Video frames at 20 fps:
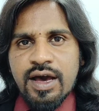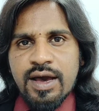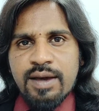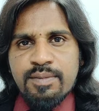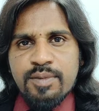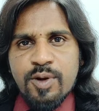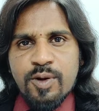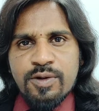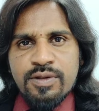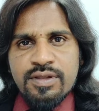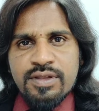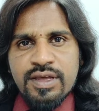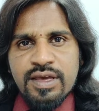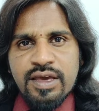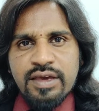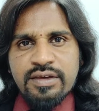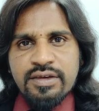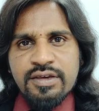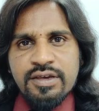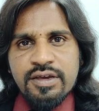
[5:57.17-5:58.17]
I'm not
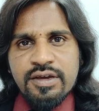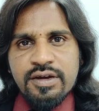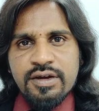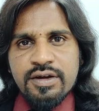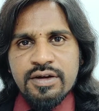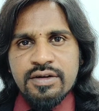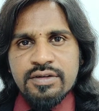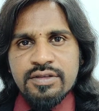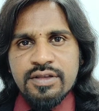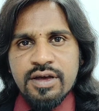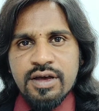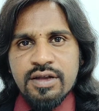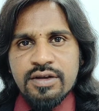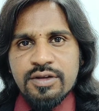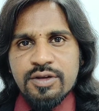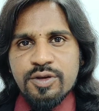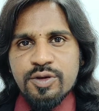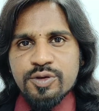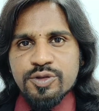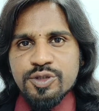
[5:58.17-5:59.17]
saying here
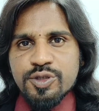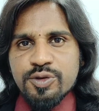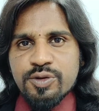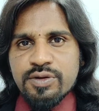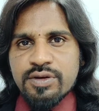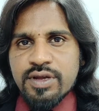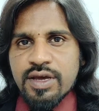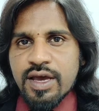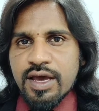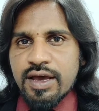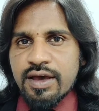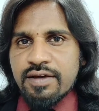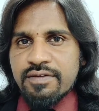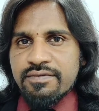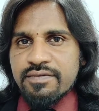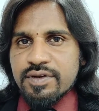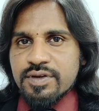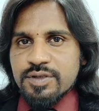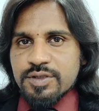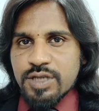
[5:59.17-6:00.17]
that you shouldn't
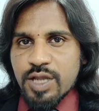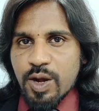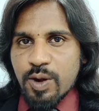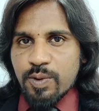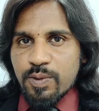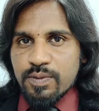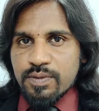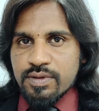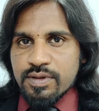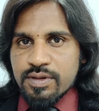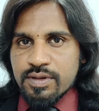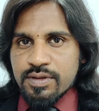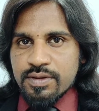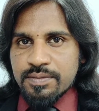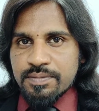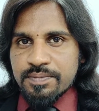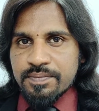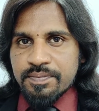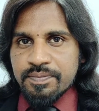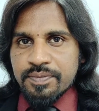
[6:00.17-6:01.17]
have
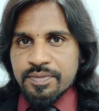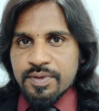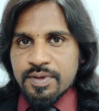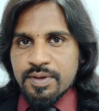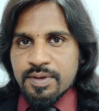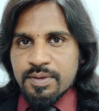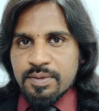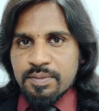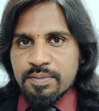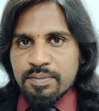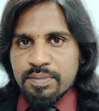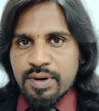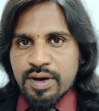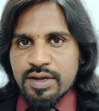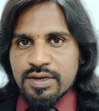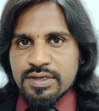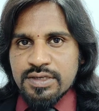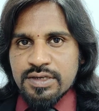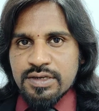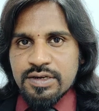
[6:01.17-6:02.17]
doubts,
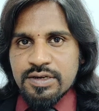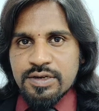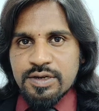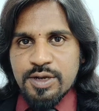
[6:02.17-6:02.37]
but